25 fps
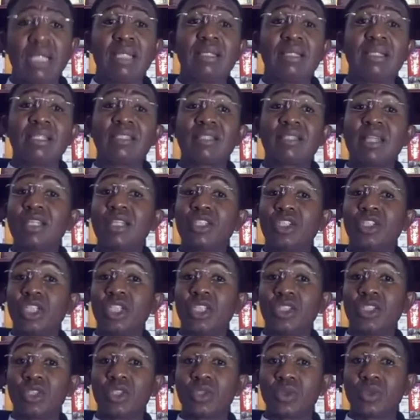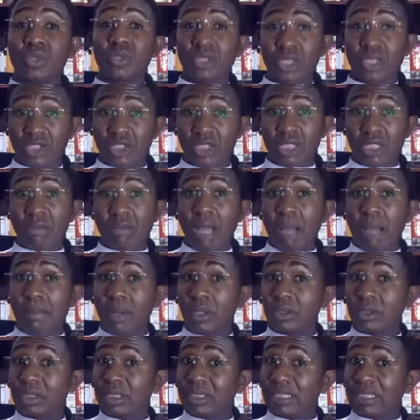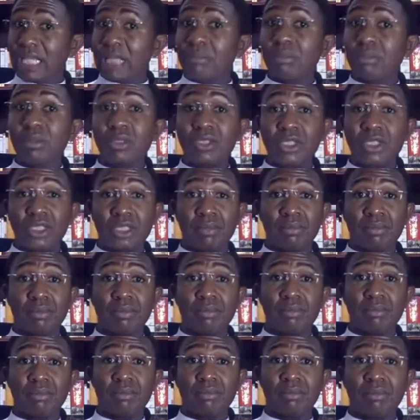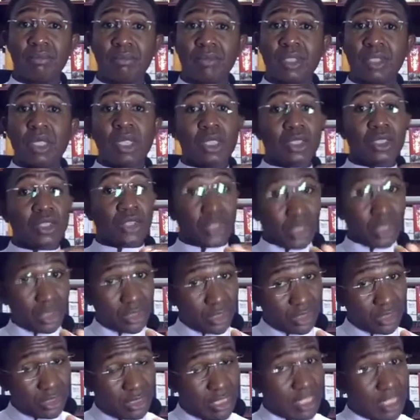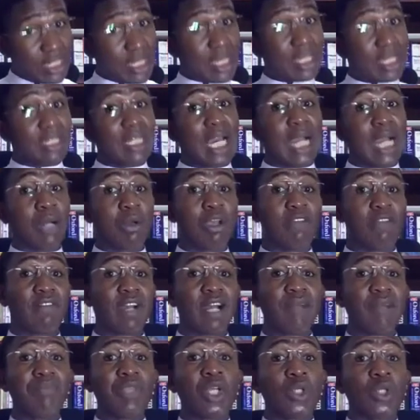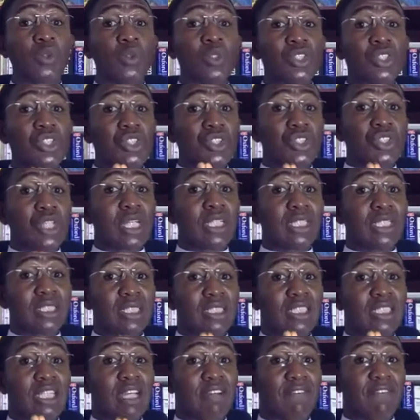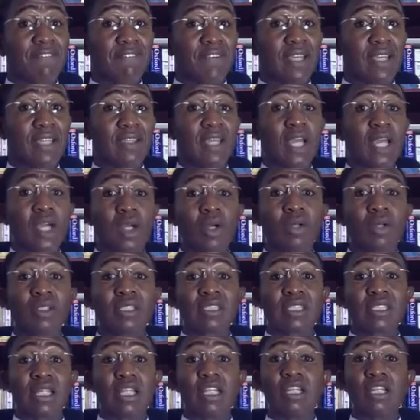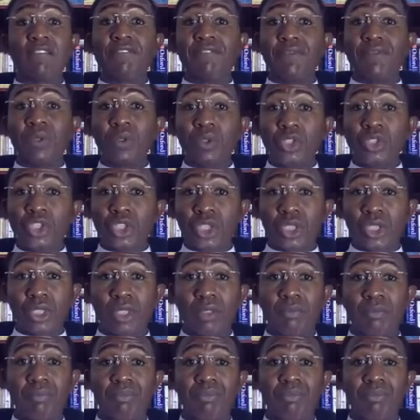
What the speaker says: This led Jesus to teach them about discipleship. Jesus needed, however, to strengthen their faith concerning the future.